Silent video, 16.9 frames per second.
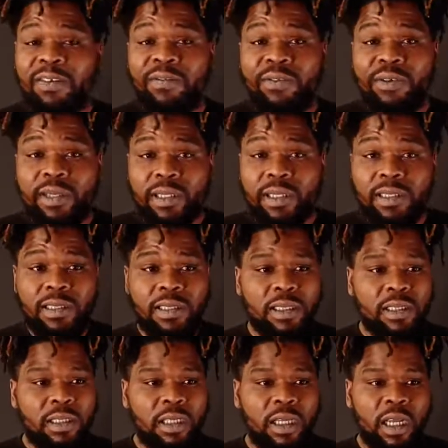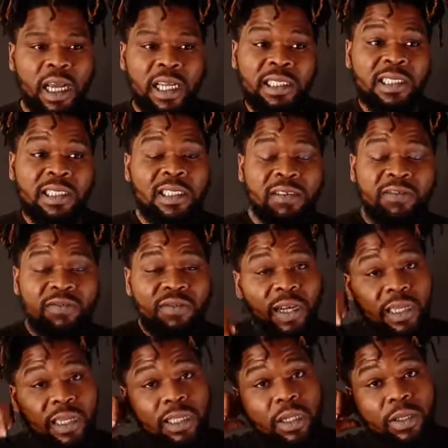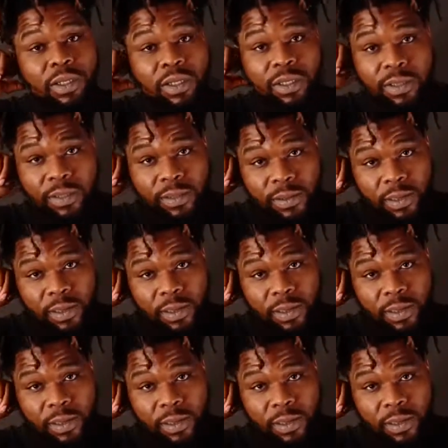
friends, I just couldn't find closure.